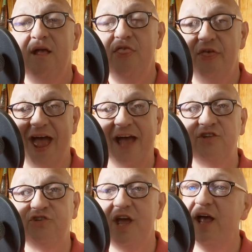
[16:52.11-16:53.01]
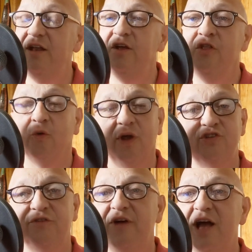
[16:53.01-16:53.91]
That said, the
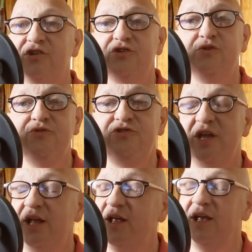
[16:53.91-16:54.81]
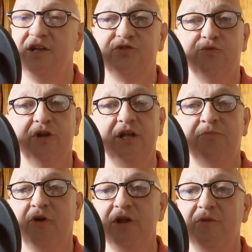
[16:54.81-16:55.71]
rest of Fox News, it is really
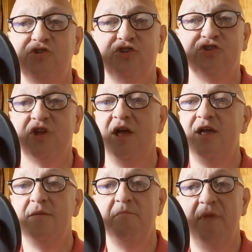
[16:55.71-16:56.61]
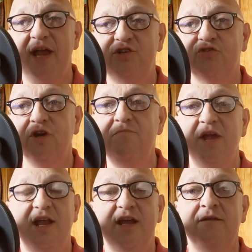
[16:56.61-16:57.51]
pretty much just mainstream
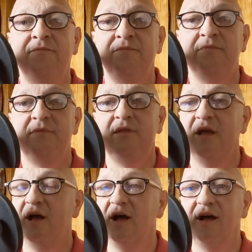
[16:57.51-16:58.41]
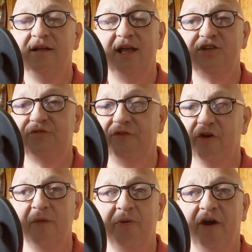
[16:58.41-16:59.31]
media. It's
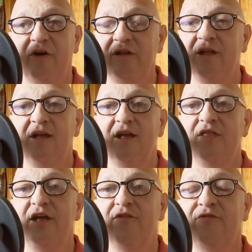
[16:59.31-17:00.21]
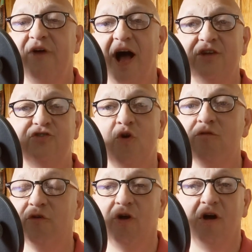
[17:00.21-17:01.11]
very apparent that Fox
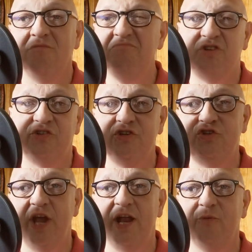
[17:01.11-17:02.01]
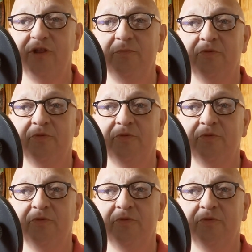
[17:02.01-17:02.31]
overall disenchanted with the